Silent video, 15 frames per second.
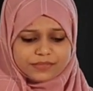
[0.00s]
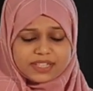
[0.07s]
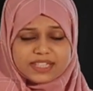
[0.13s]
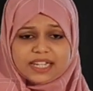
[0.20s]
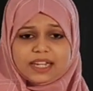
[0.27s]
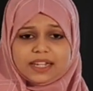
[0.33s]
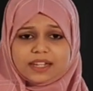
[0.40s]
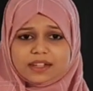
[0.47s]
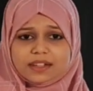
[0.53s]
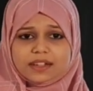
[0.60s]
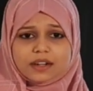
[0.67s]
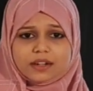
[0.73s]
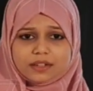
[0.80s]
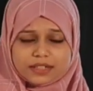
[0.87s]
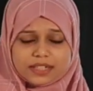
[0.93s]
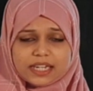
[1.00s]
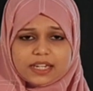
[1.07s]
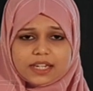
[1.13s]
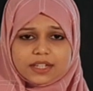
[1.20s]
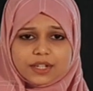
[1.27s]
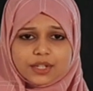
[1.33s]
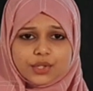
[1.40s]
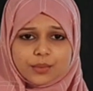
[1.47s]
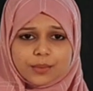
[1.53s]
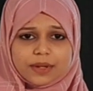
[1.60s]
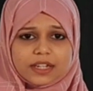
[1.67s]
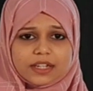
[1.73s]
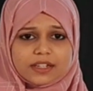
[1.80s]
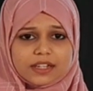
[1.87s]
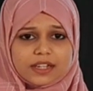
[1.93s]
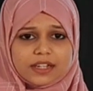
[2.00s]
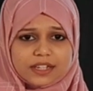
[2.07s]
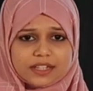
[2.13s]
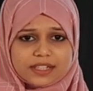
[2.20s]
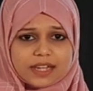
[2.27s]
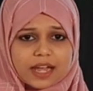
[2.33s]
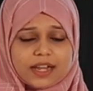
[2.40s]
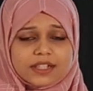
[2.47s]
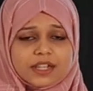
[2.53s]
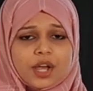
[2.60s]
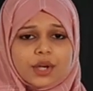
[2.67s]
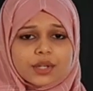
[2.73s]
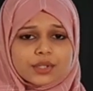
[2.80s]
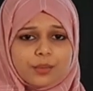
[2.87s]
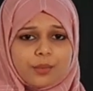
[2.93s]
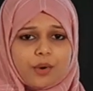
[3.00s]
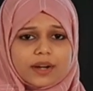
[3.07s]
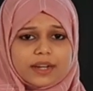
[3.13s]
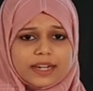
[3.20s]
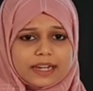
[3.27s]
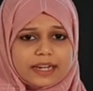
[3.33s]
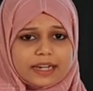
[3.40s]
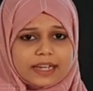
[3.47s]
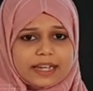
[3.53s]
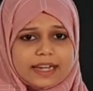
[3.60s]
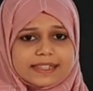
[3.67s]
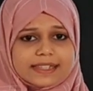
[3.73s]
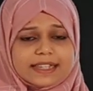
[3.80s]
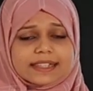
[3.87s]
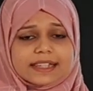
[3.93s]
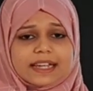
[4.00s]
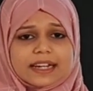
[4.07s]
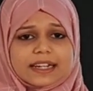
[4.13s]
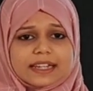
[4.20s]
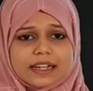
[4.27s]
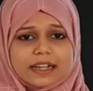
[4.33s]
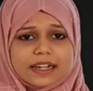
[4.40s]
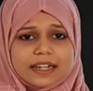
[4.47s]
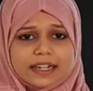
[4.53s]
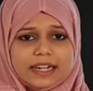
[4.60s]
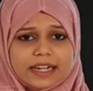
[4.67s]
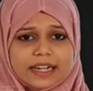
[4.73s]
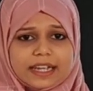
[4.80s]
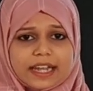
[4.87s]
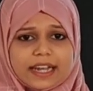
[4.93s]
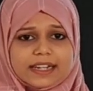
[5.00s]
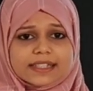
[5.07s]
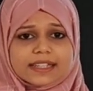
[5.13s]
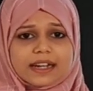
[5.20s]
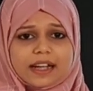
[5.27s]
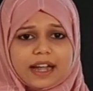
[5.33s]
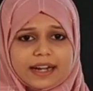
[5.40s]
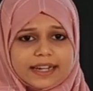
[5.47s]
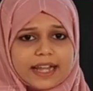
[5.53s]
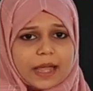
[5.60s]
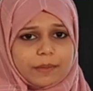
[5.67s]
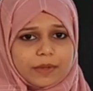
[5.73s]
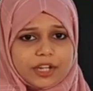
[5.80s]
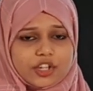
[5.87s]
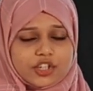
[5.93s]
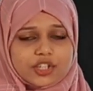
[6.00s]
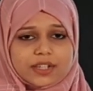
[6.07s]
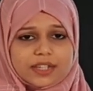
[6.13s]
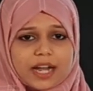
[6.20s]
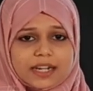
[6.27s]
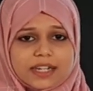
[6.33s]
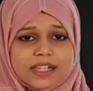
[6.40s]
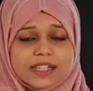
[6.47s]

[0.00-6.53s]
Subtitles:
seen in the human intestines, so what it indicates is it indicates the contamination, that